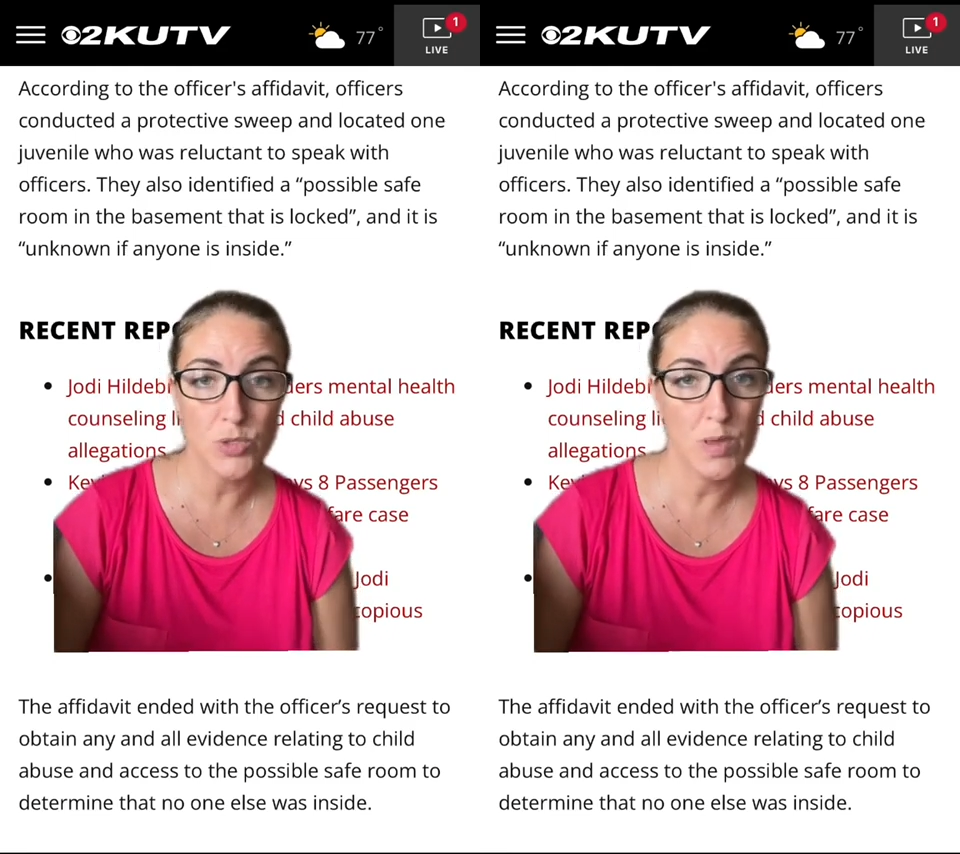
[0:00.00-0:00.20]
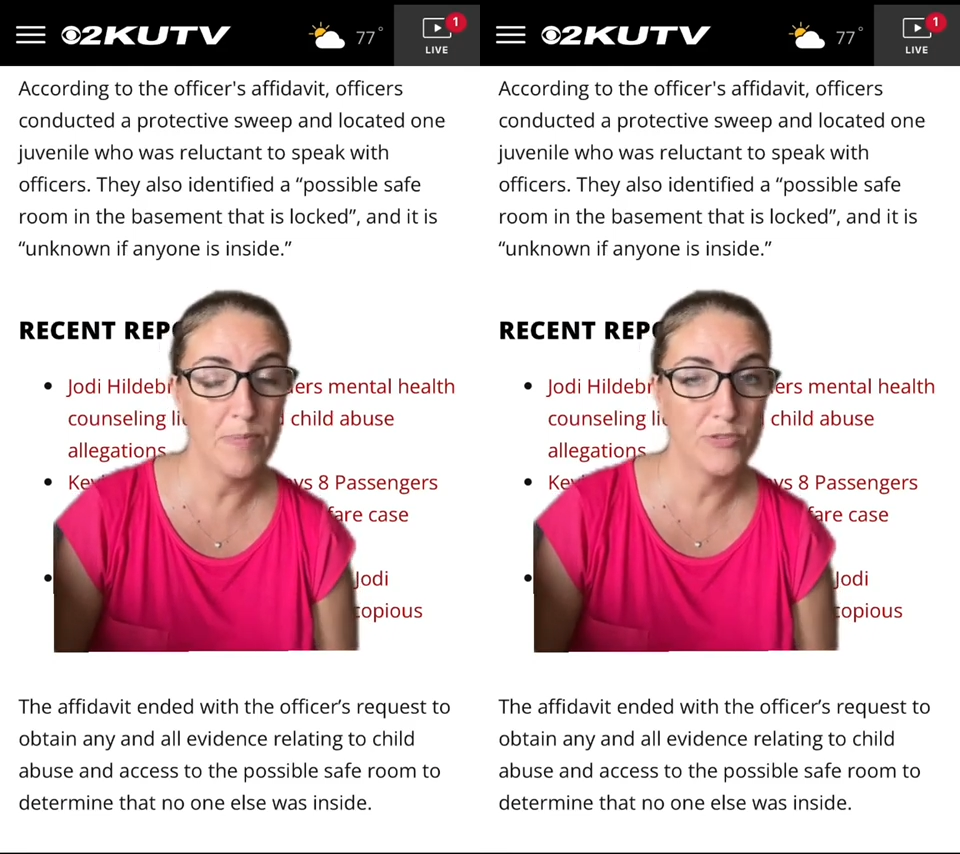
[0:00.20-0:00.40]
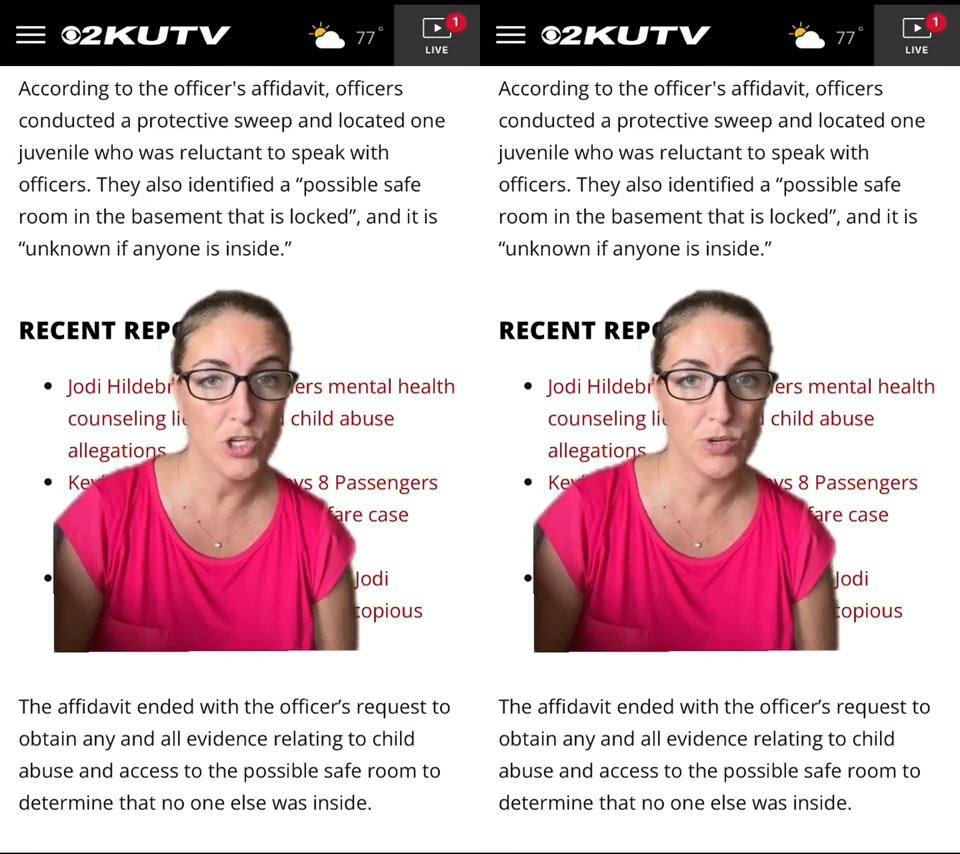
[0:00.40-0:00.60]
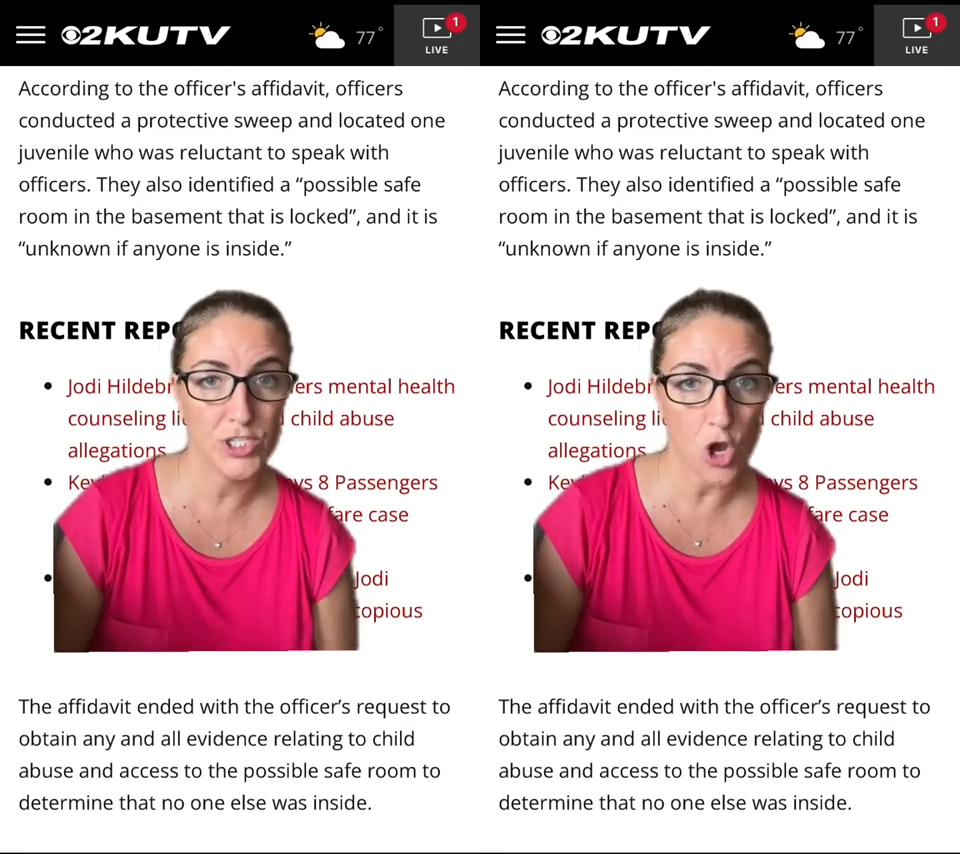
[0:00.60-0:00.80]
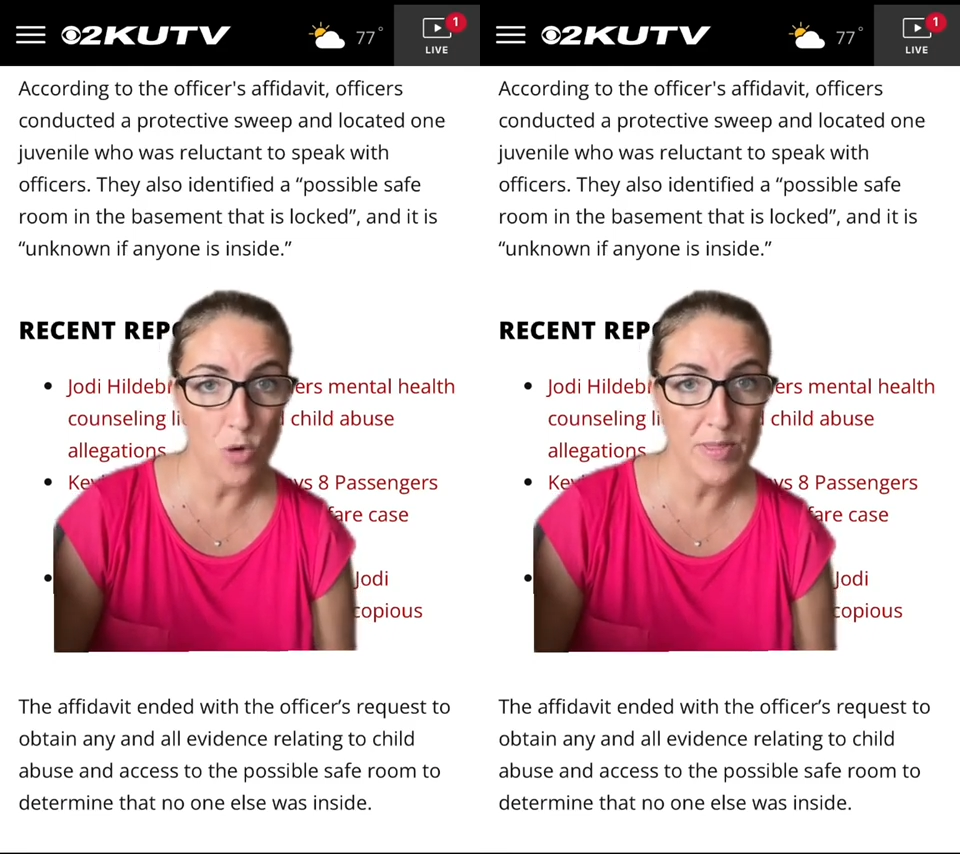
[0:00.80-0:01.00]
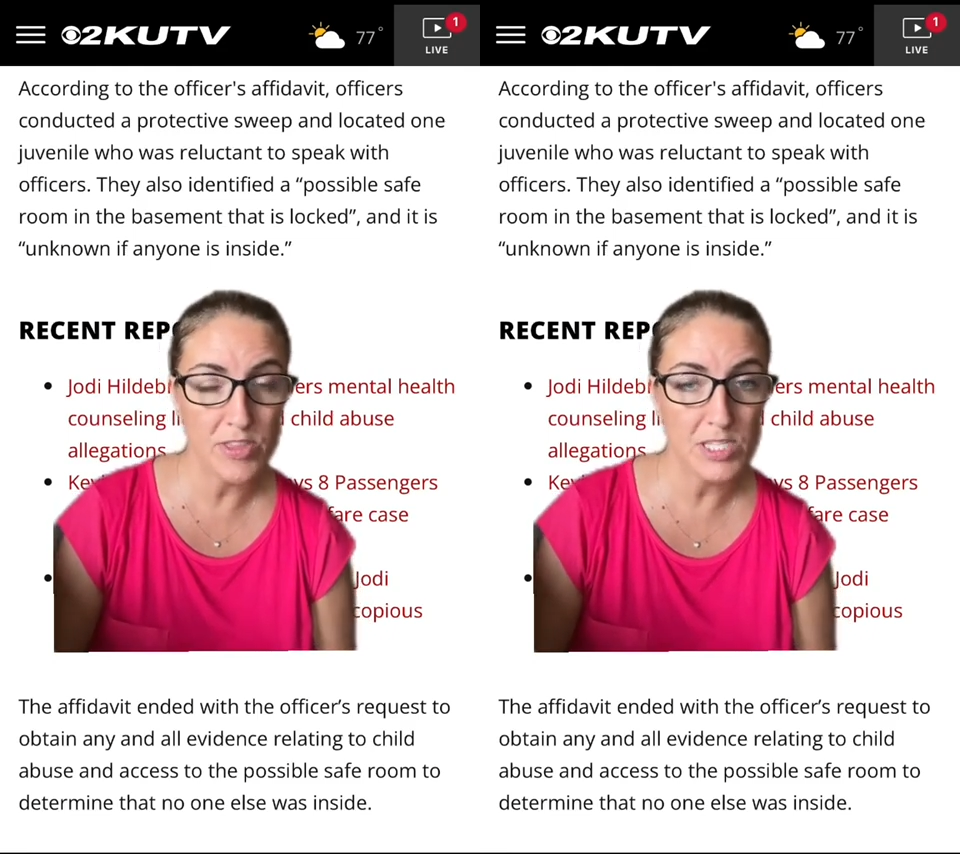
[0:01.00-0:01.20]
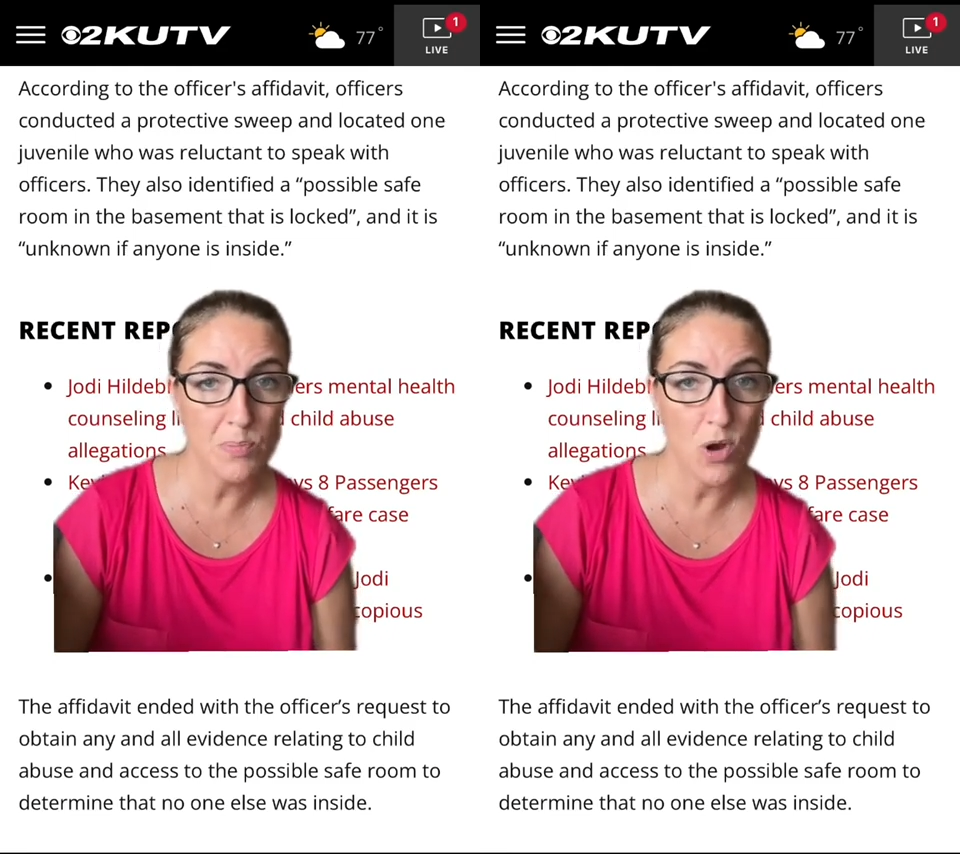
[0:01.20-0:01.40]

of Jody's home at this point